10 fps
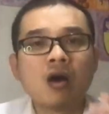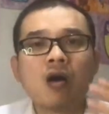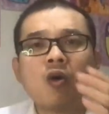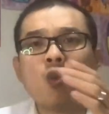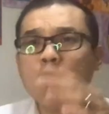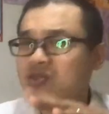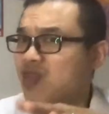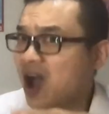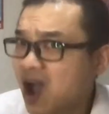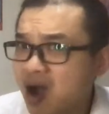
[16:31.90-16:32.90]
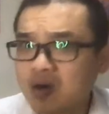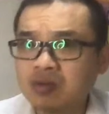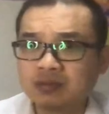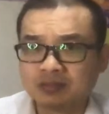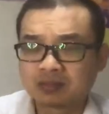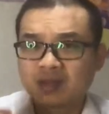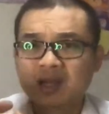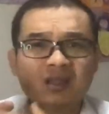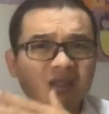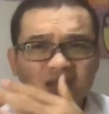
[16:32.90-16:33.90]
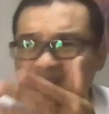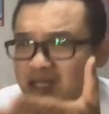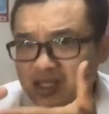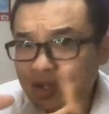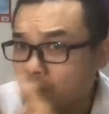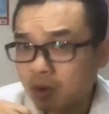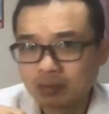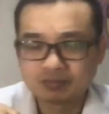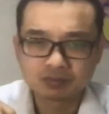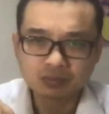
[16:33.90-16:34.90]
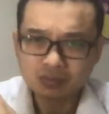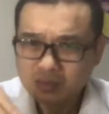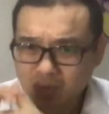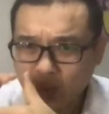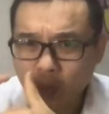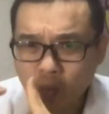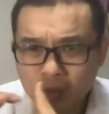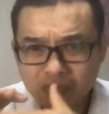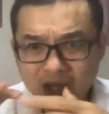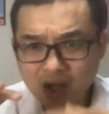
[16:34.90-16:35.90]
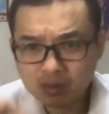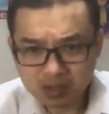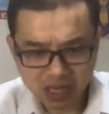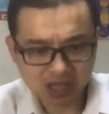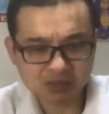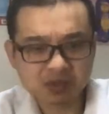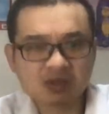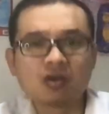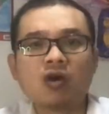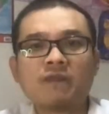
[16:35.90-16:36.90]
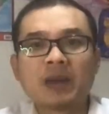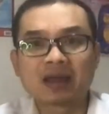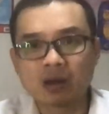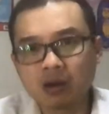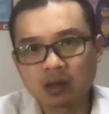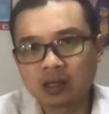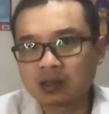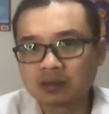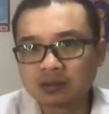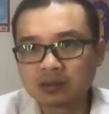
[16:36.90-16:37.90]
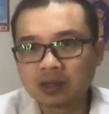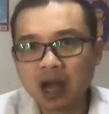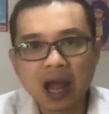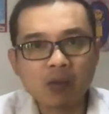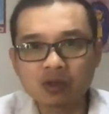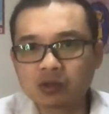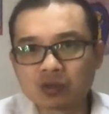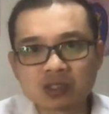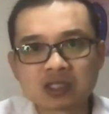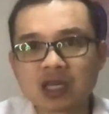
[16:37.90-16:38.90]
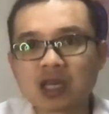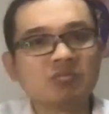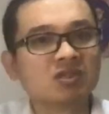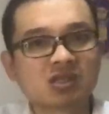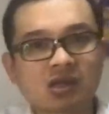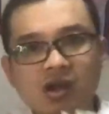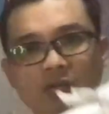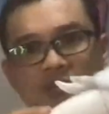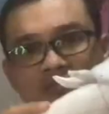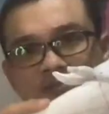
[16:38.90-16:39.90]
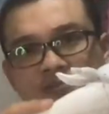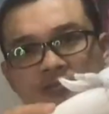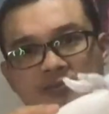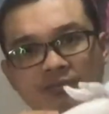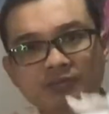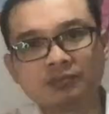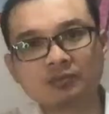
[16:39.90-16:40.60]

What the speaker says: without, this is normal. Without the experience of my colleague, I will do the same scalp and